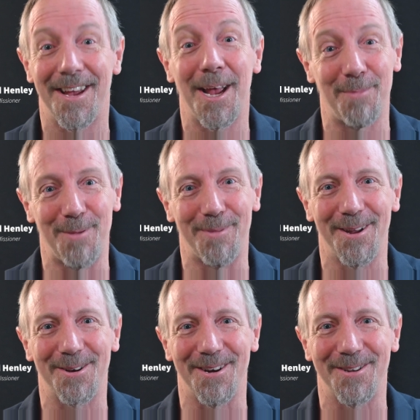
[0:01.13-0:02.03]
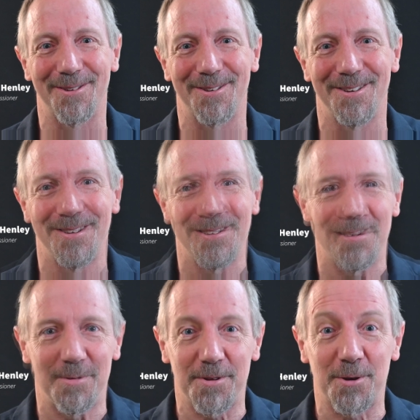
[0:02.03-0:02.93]
Happy Pentecost.
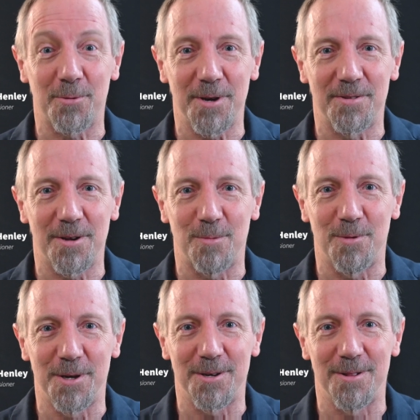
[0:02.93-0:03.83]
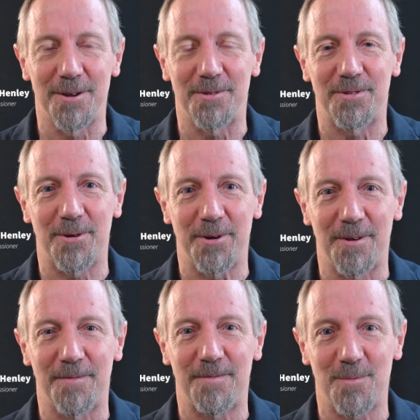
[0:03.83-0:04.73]
With such a great celebration, let us start
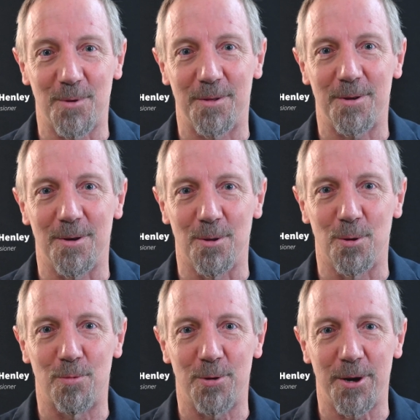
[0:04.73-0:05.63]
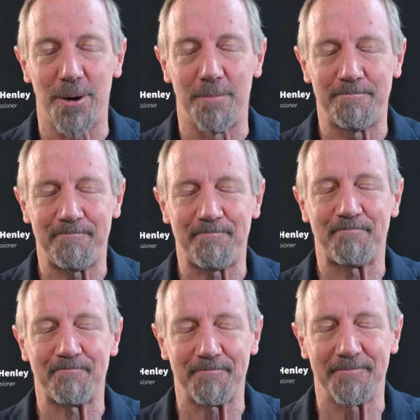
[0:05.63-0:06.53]
off with a little prayer.
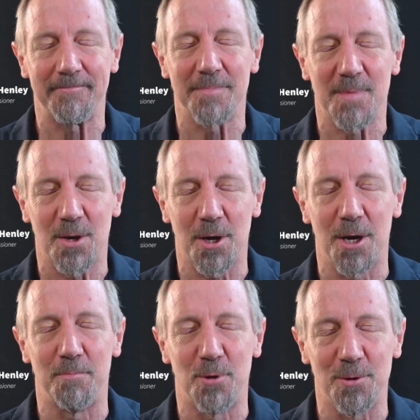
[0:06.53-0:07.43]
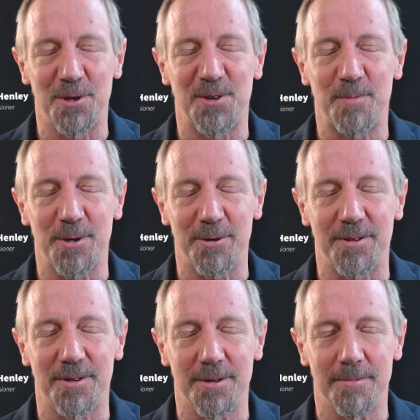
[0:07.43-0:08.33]
Come, Holy
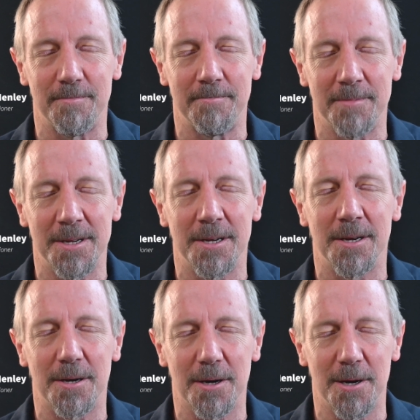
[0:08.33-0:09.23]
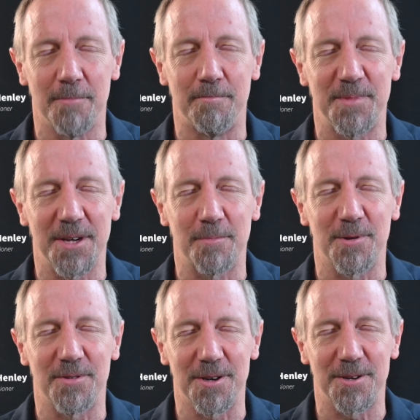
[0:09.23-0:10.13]
Spirit, come, take
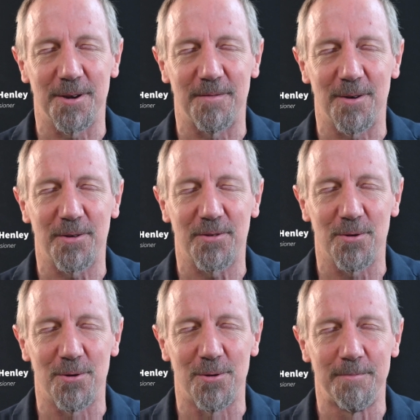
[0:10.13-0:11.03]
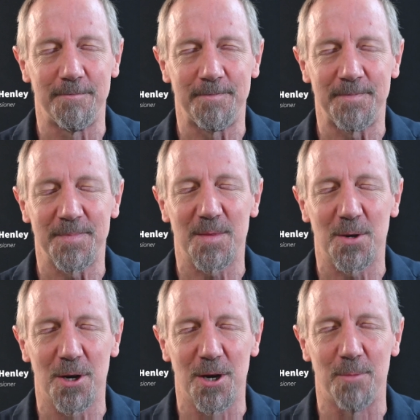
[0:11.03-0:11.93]
possession of our soul.
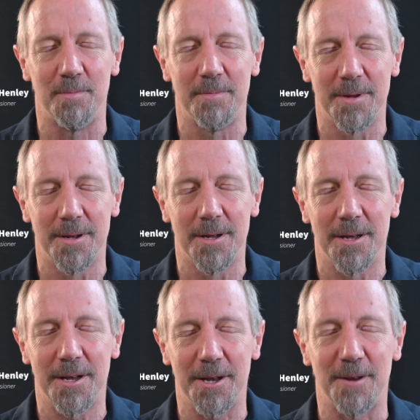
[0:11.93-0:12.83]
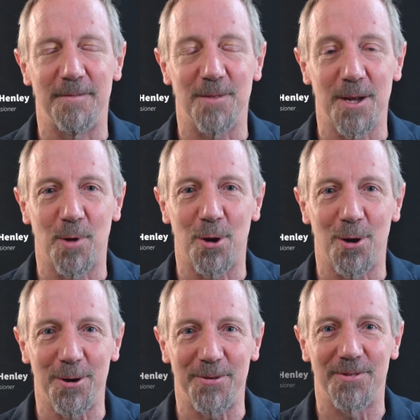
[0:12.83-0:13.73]
Come and inflame our
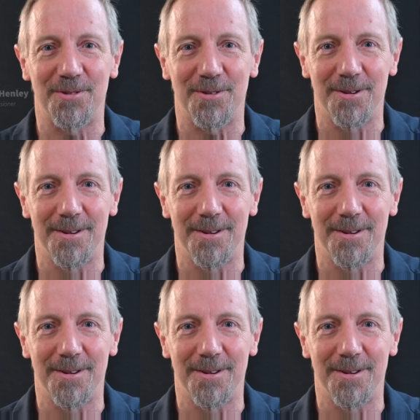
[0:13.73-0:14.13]
hearts.